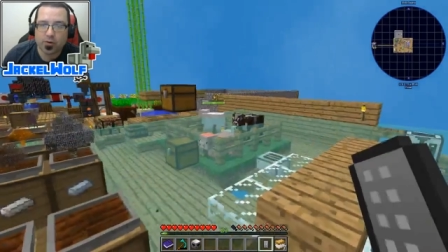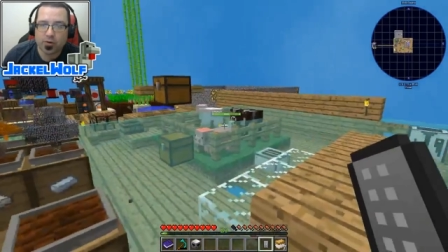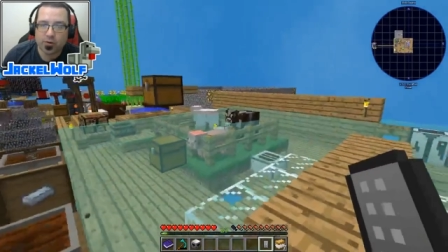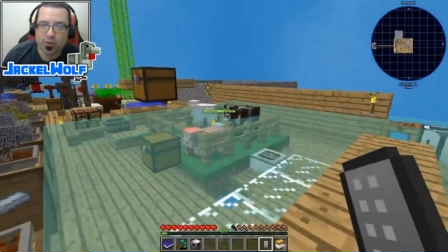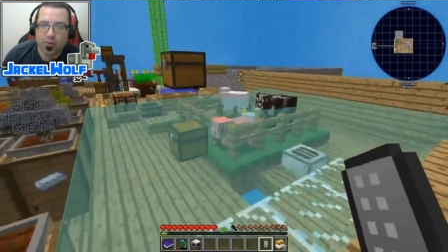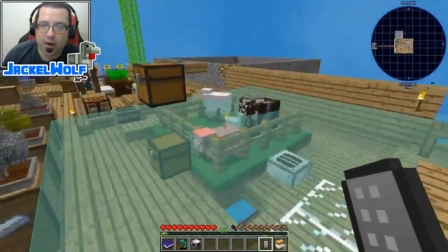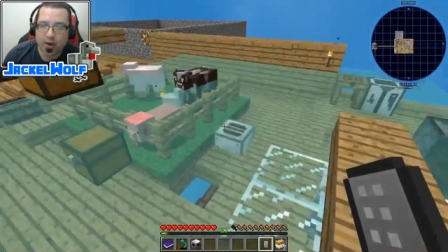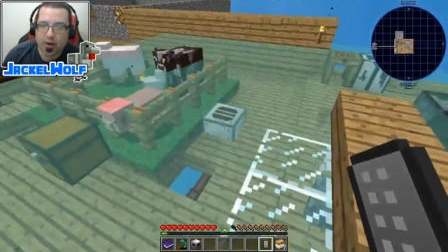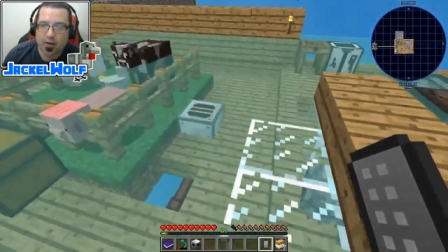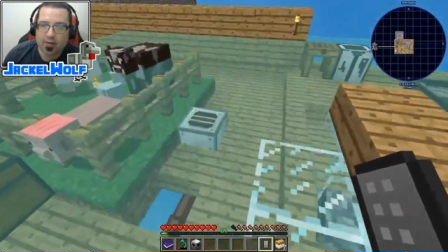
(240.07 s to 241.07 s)
to
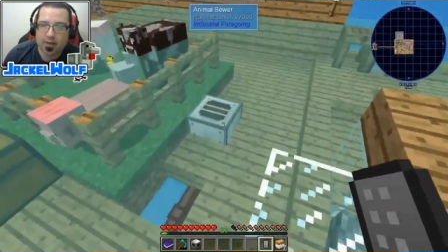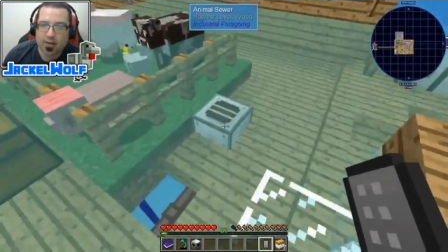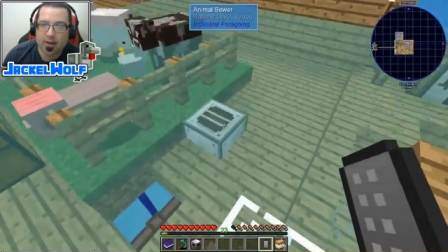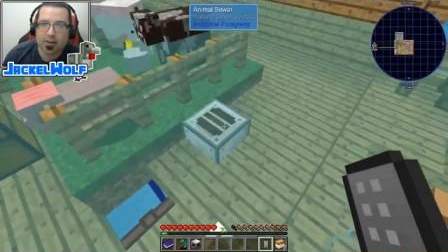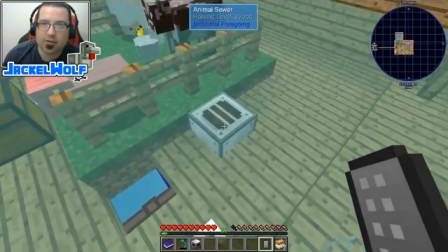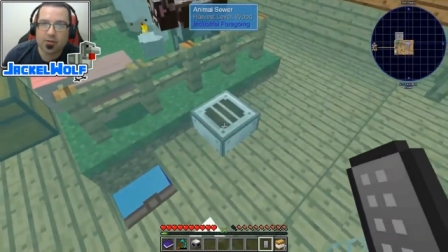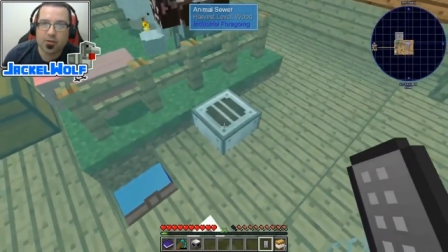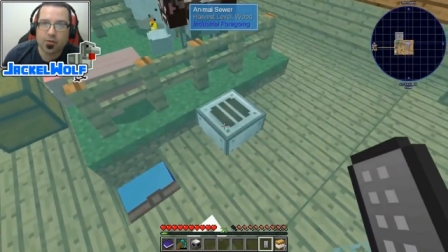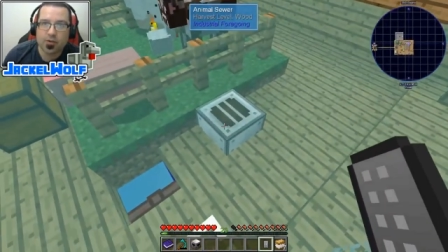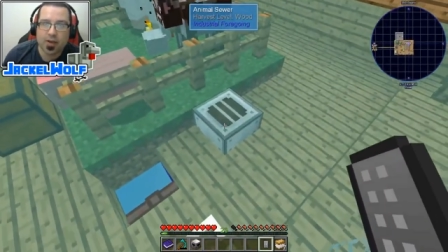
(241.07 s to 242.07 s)
uh, the uh,
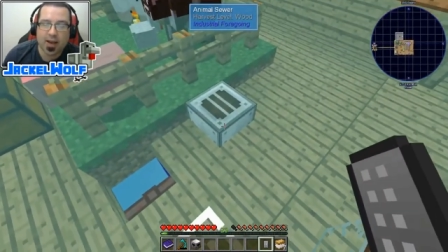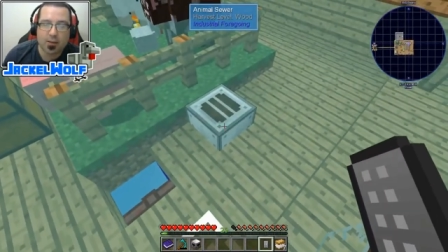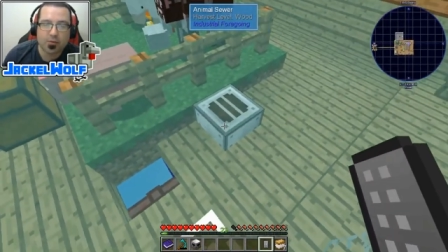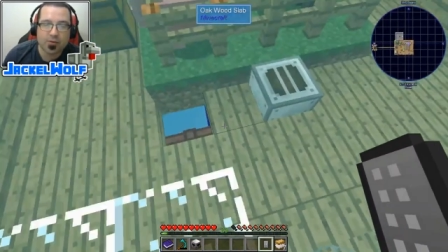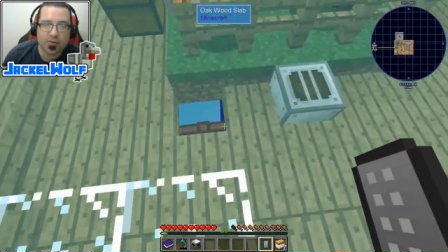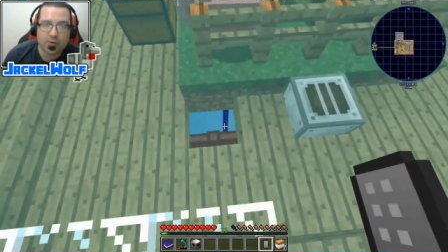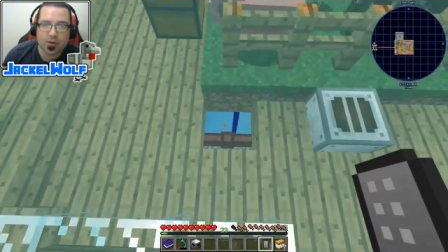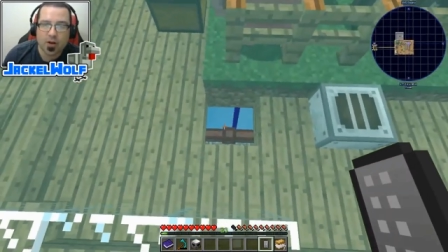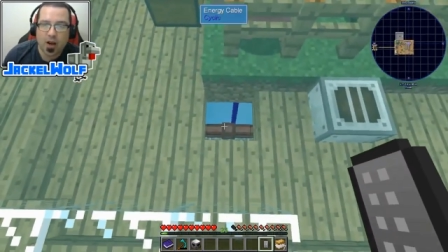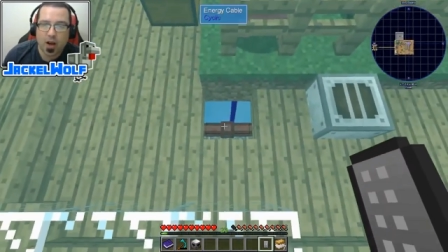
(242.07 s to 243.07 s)
sewage animal sewer.